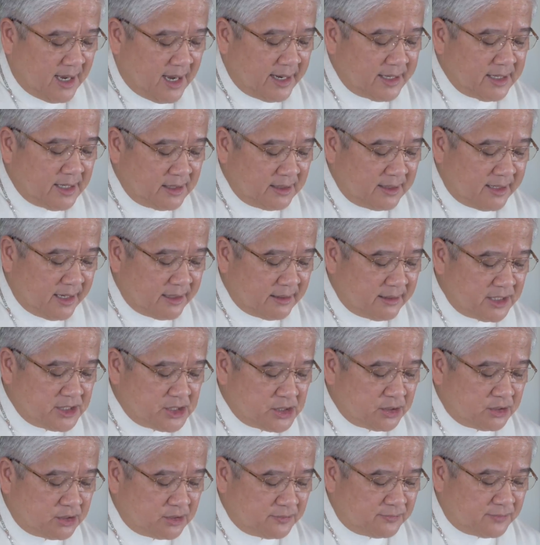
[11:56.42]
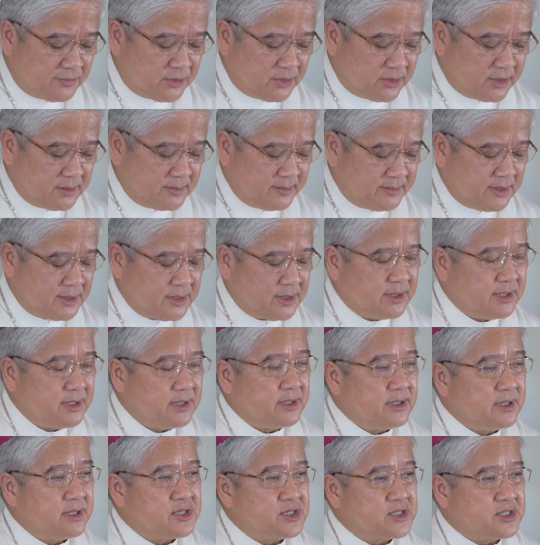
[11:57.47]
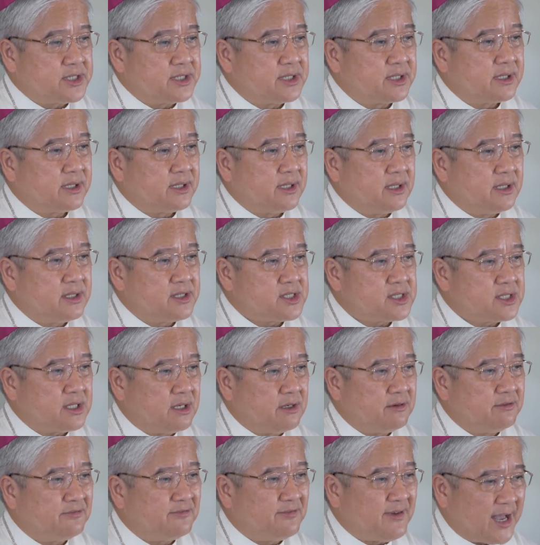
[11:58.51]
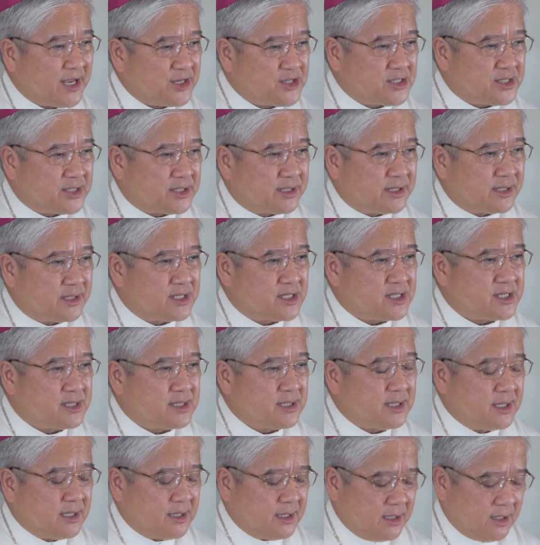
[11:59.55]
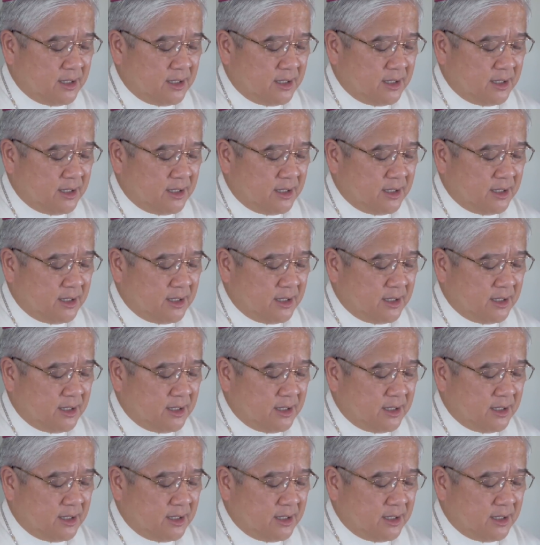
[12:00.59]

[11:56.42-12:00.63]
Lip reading: I encourage you to form circles of fasters,